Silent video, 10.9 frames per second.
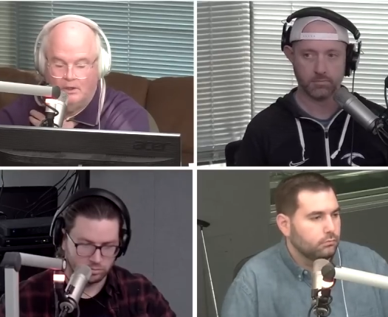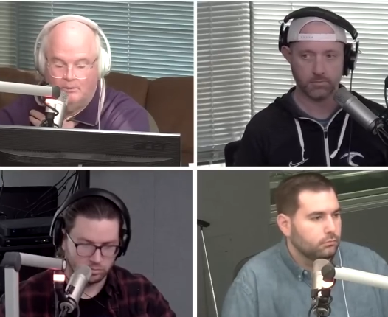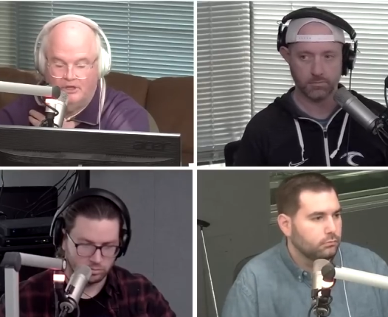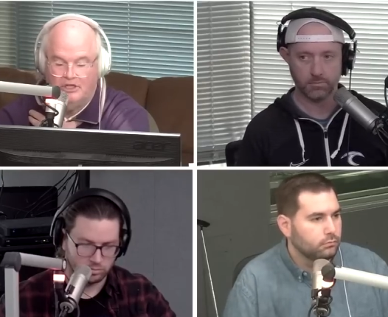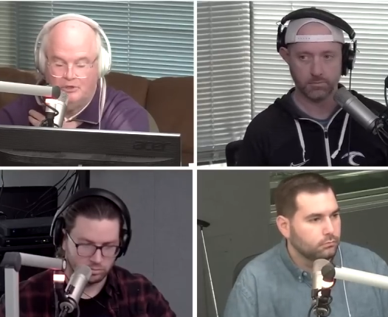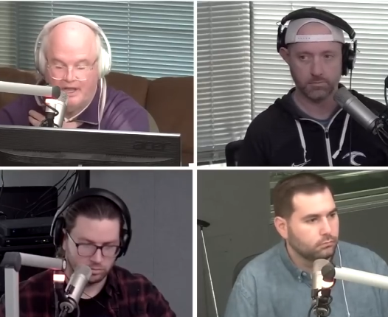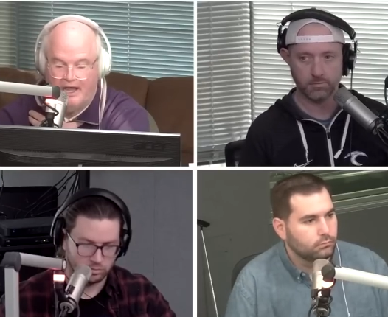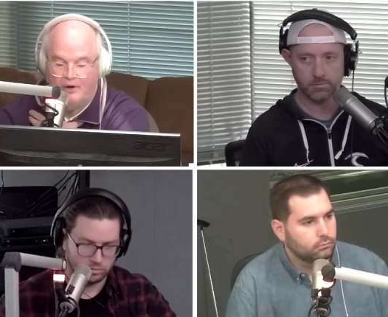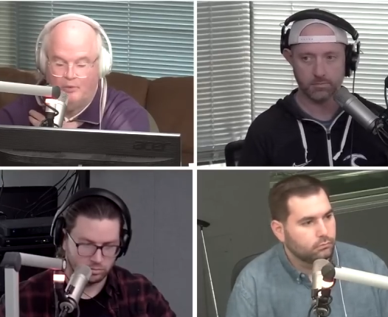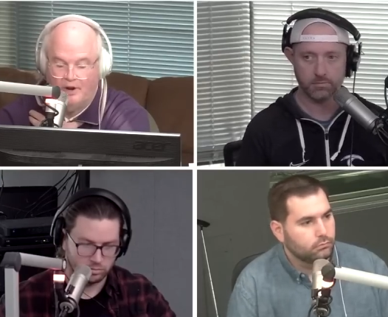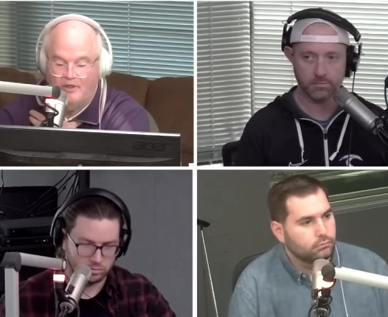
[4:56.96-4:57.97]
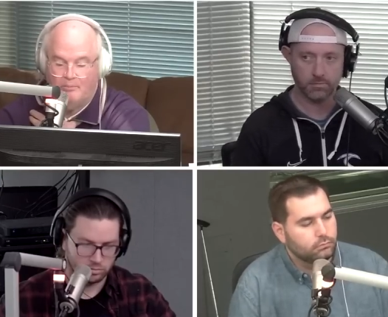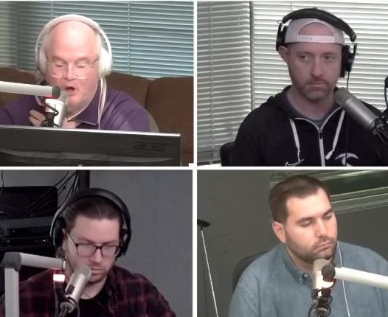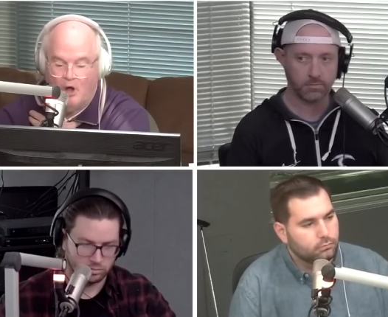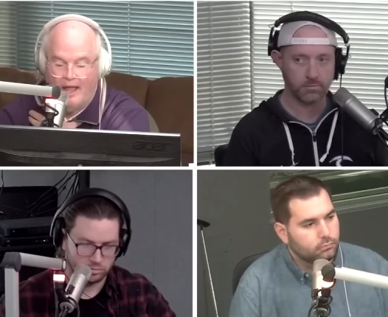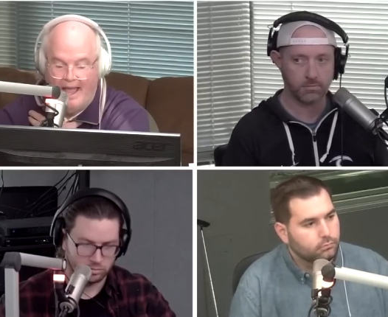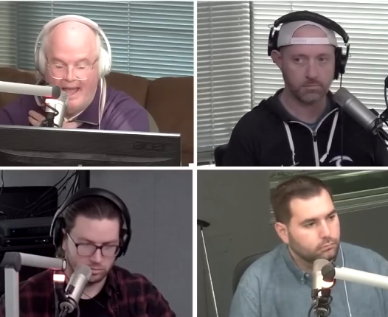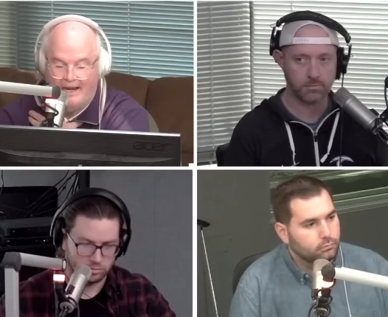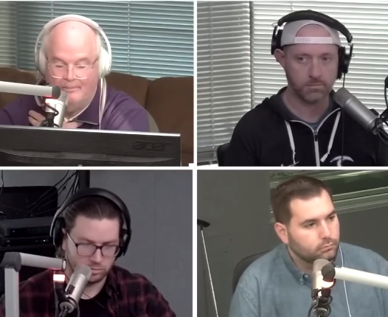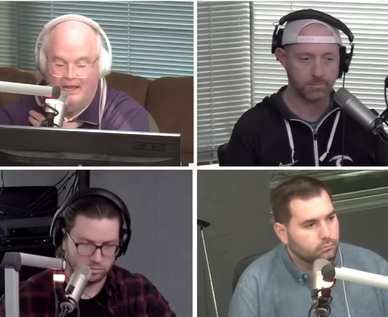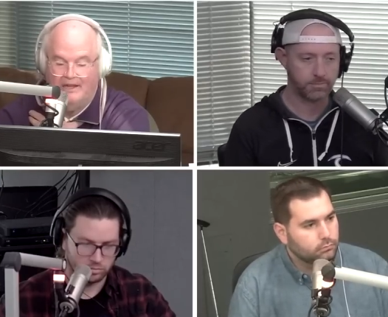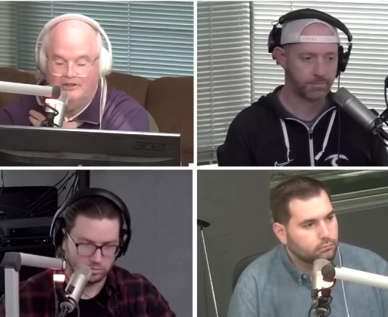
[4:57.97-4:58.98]
Speaker 1: But you got to run the ball at
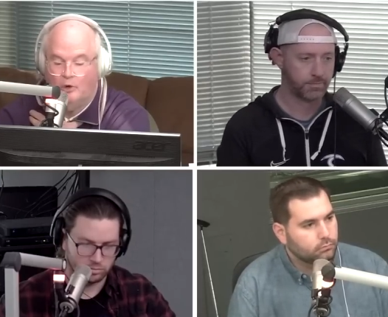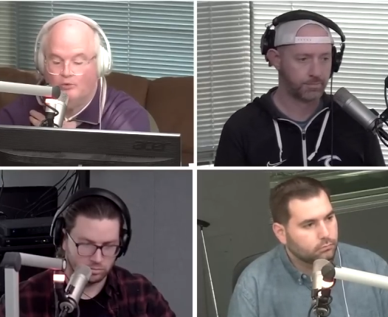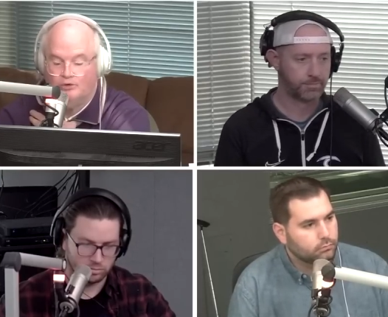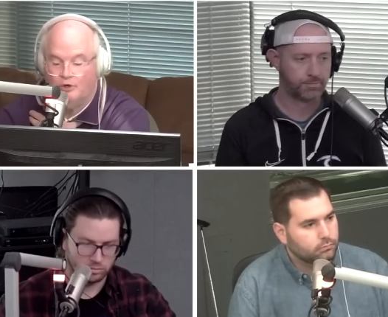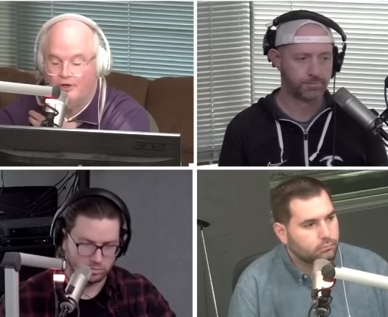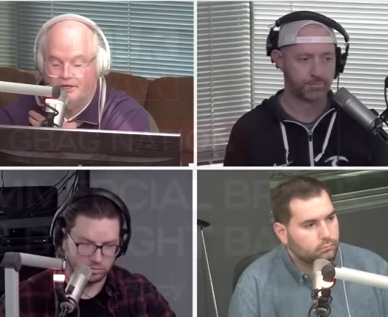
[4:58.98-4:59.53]
him and don't turn it